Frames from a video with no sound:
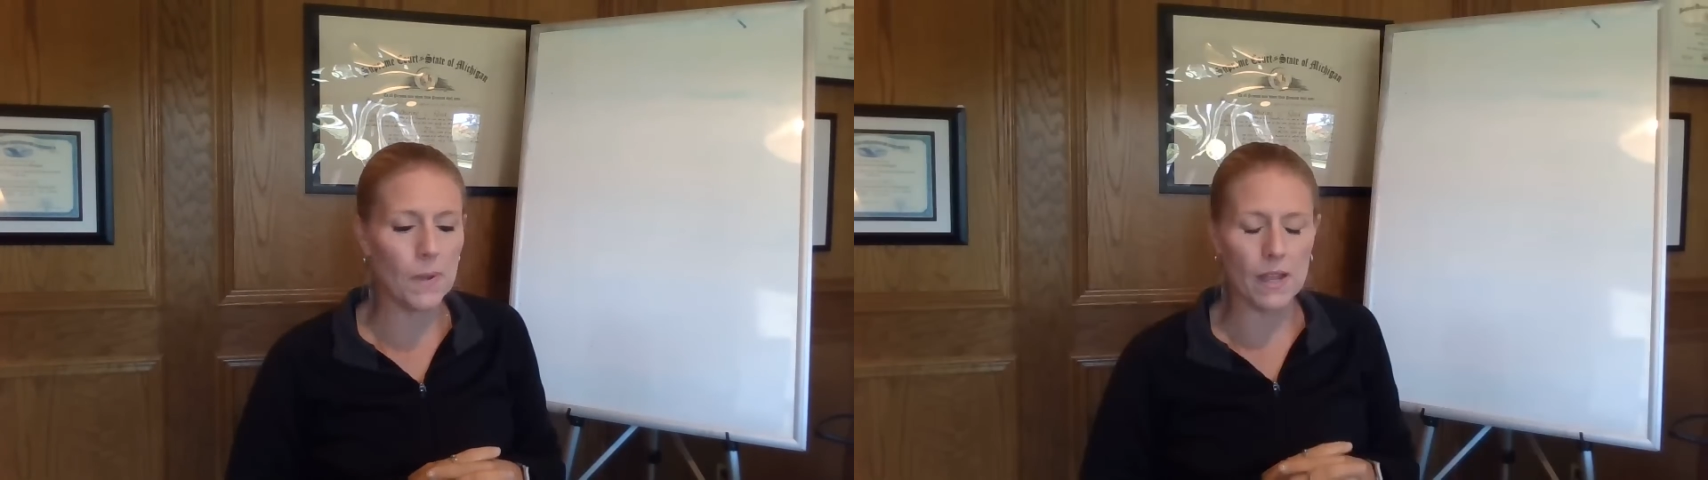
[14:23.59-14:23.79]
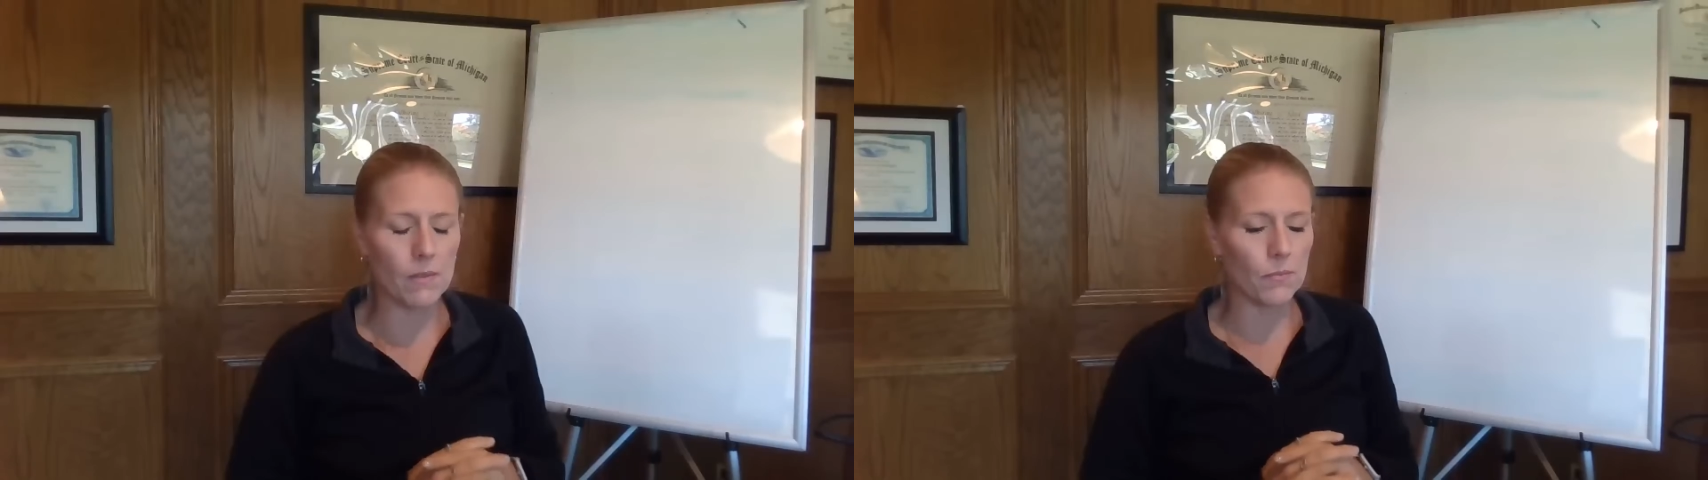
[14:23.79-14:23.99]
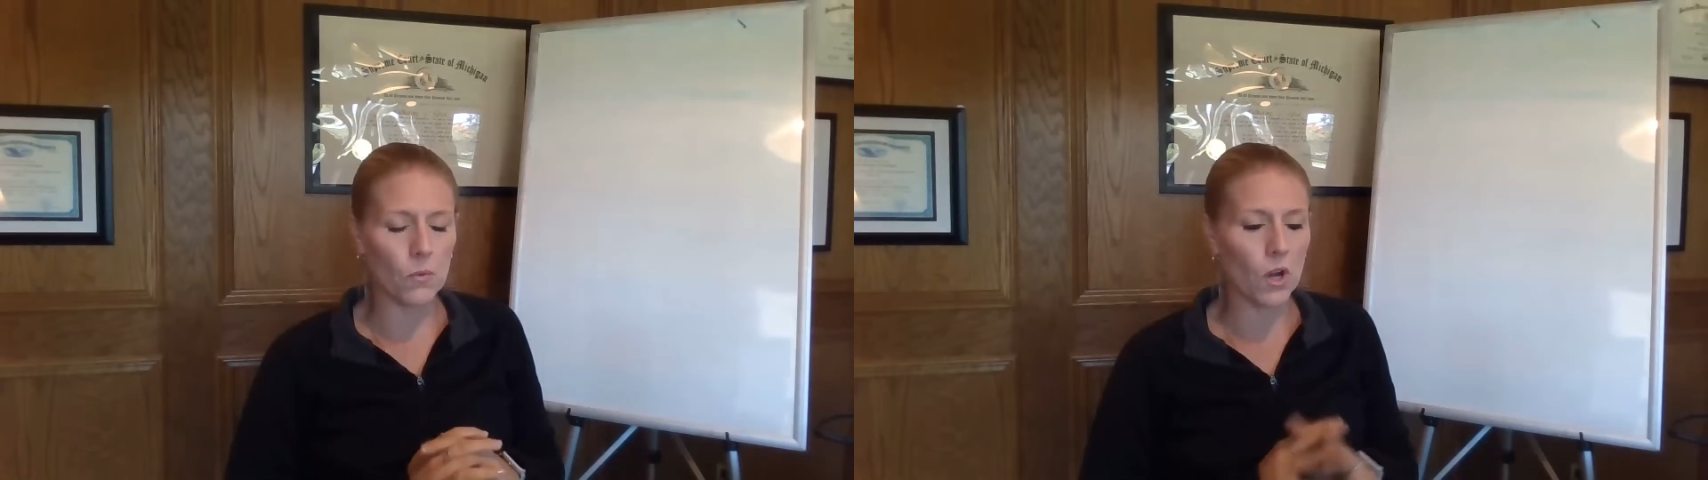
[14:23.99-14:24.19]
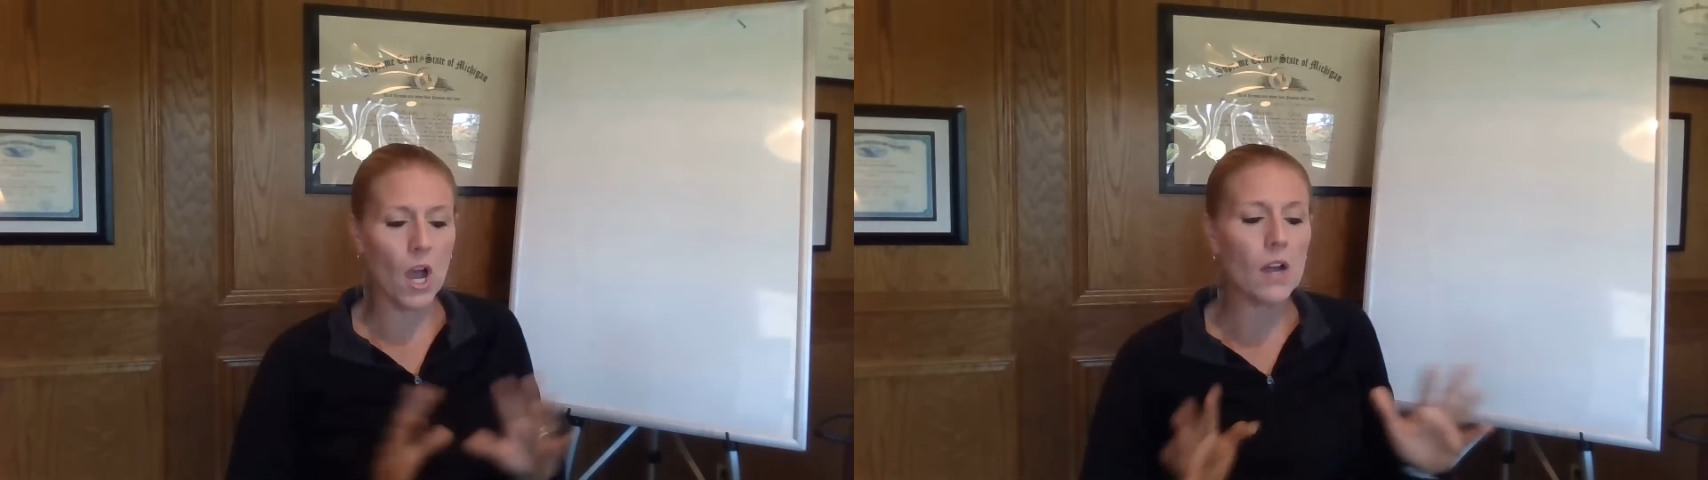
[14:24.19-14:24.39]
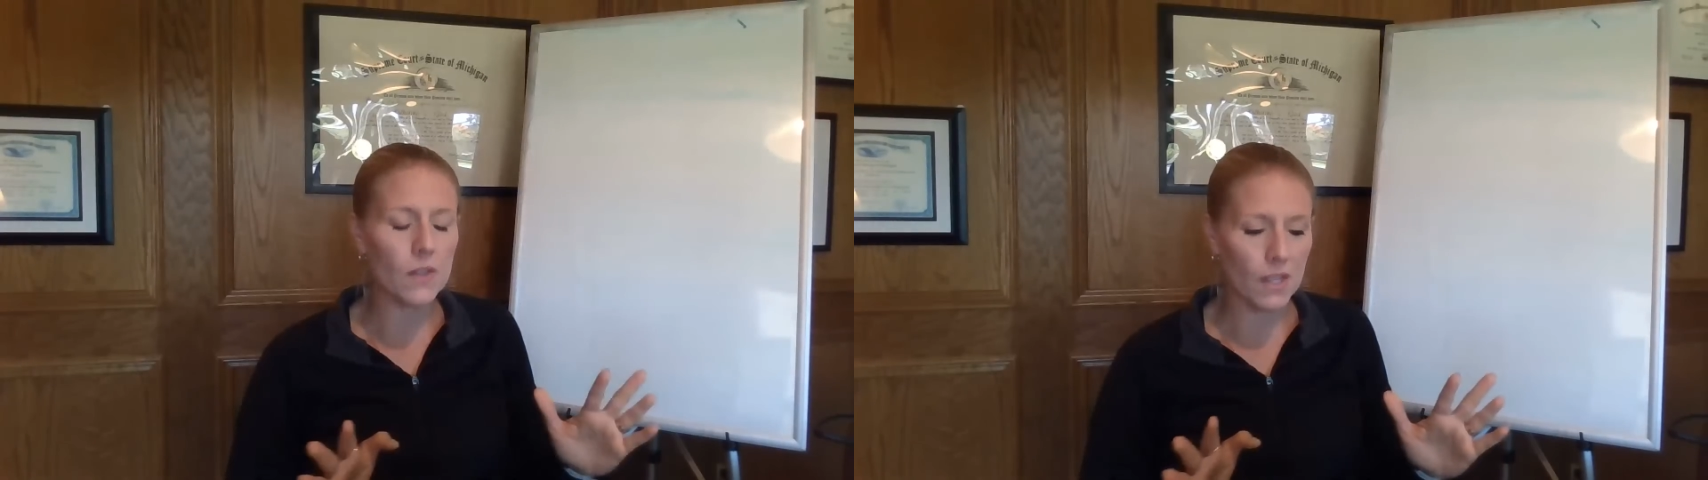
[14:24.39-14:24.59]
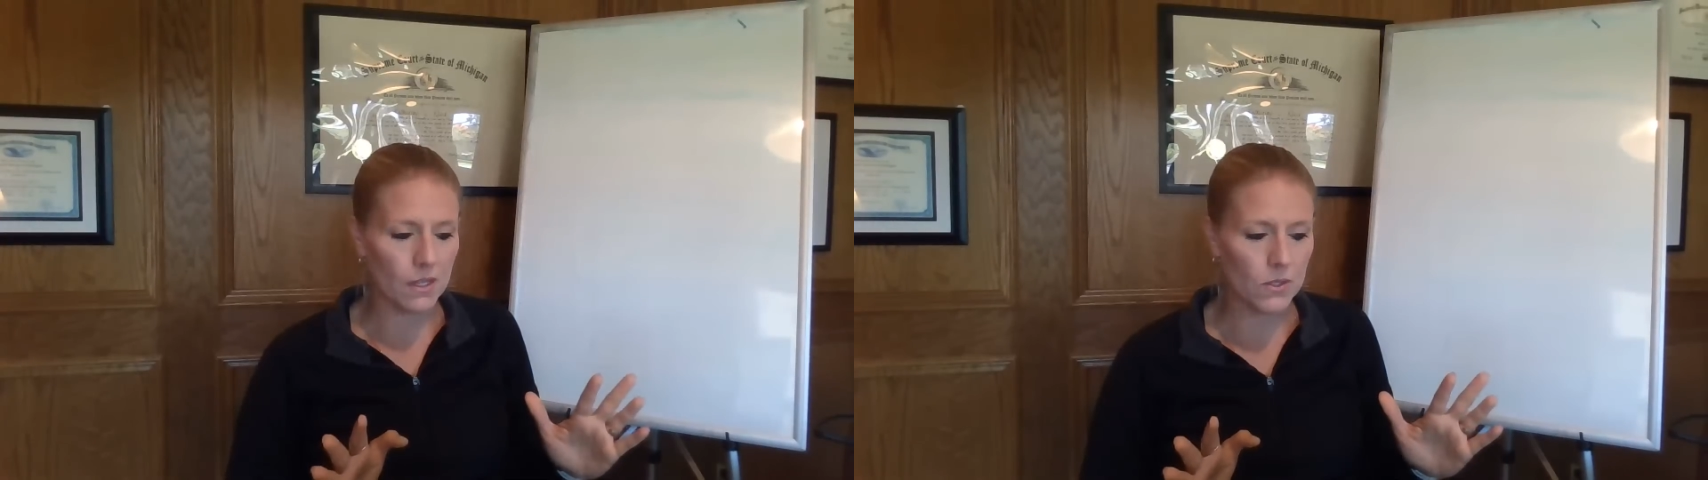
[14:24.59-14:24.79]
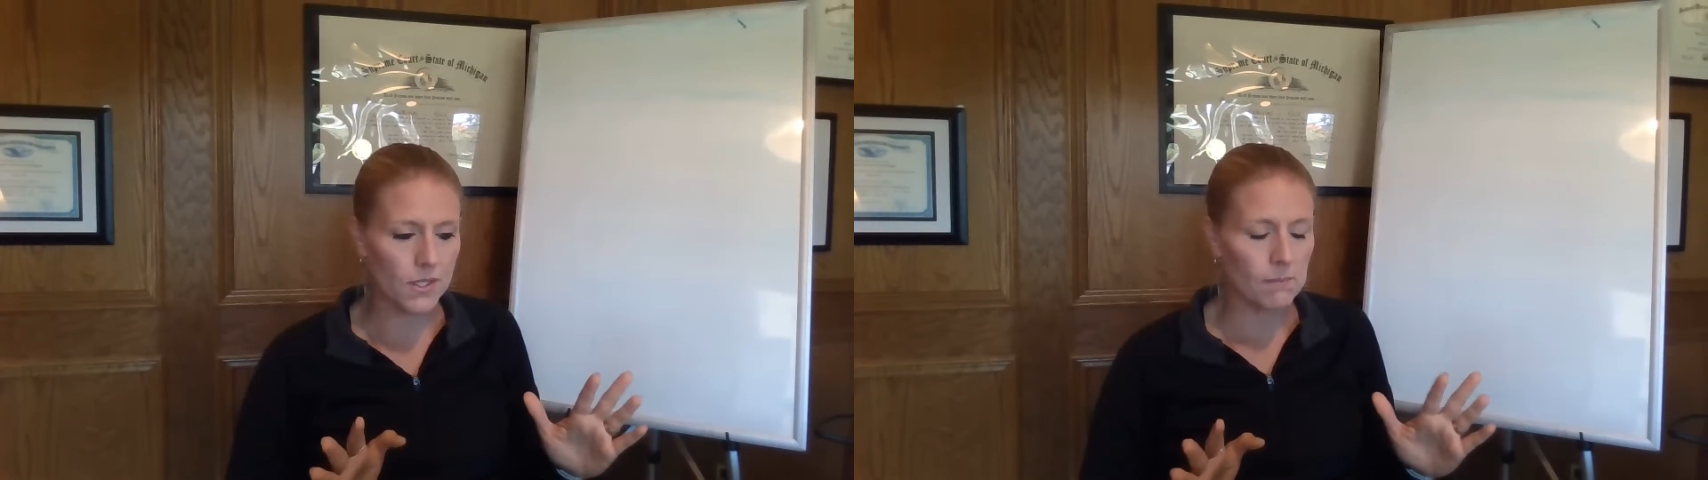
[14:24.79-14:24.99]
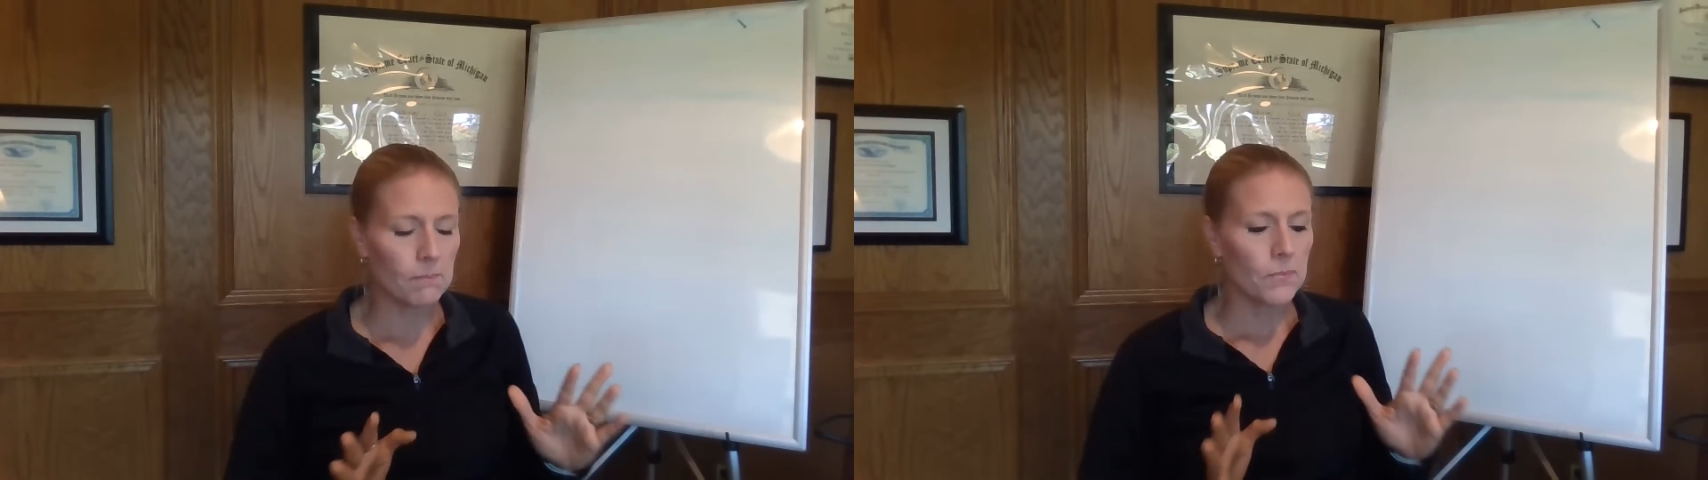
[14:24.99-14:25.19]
But regardless,